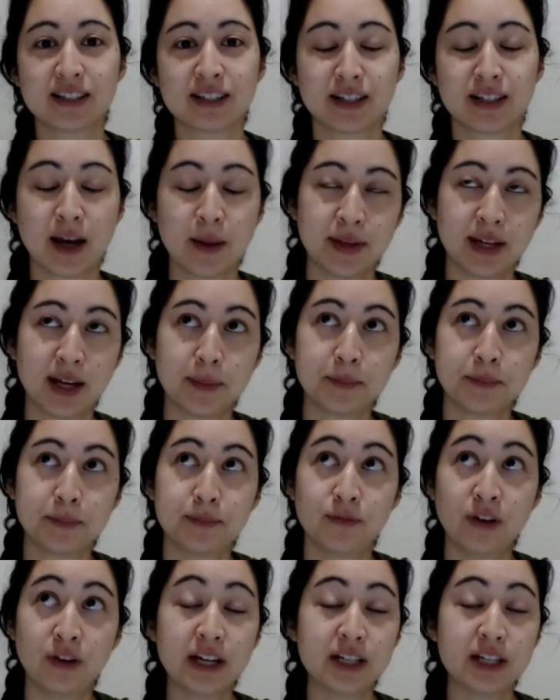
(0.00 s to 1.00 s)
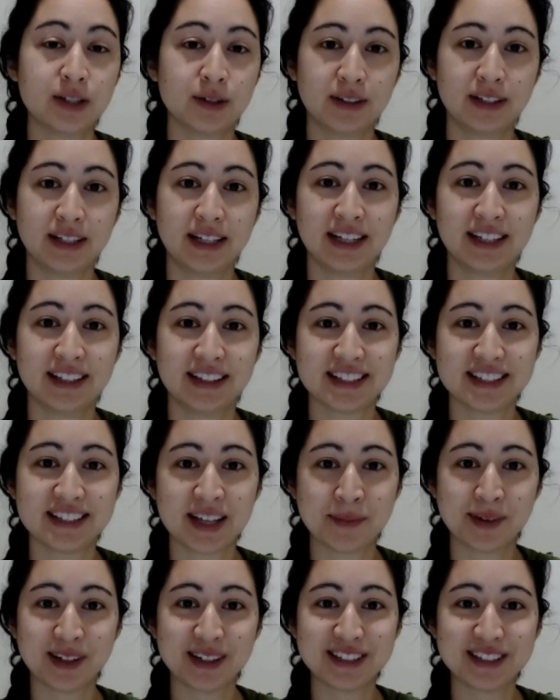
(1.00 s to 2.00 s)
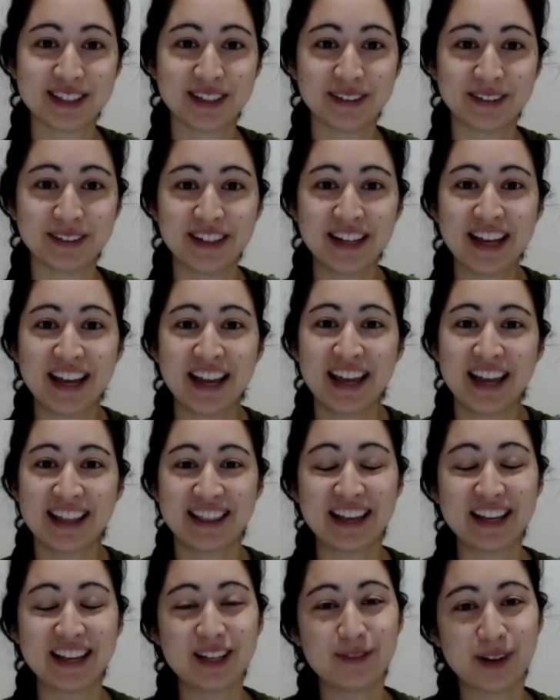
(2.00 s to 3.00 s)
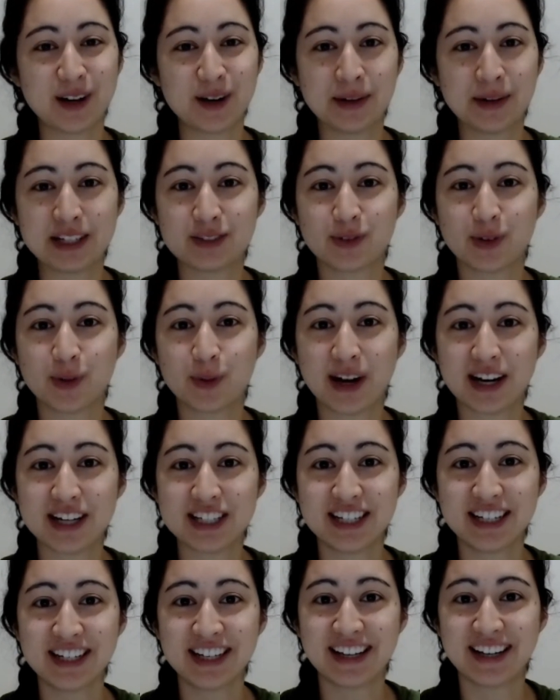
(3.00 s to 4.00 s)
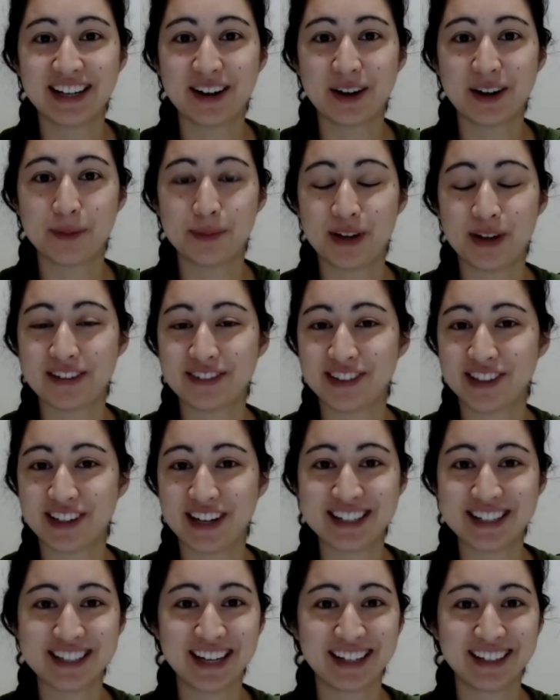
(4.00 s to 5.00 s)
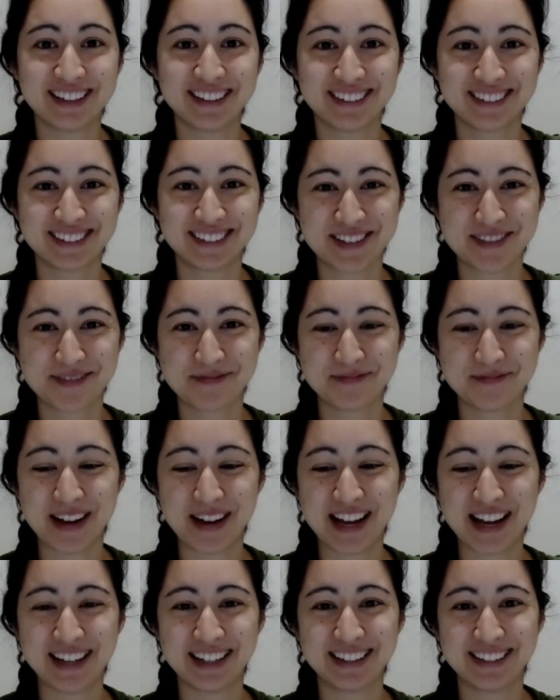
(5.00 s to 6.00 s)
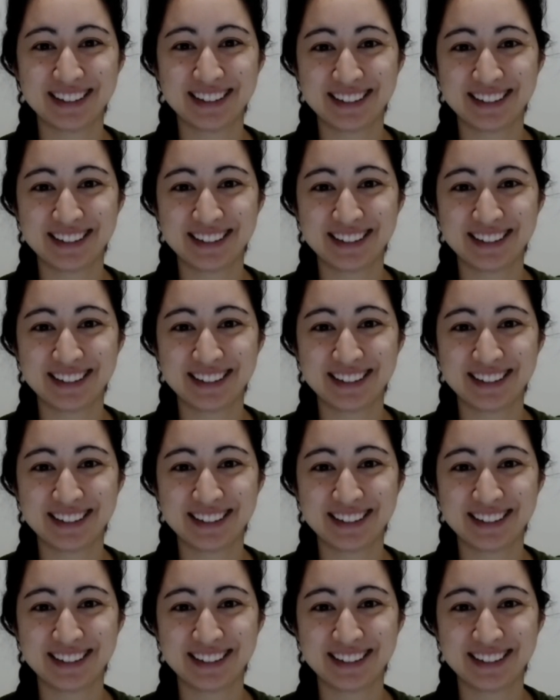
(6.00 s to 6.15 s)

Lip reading: coming up very soon in the summer. So thank you very much for watching, and I hope you have a great day. Bye.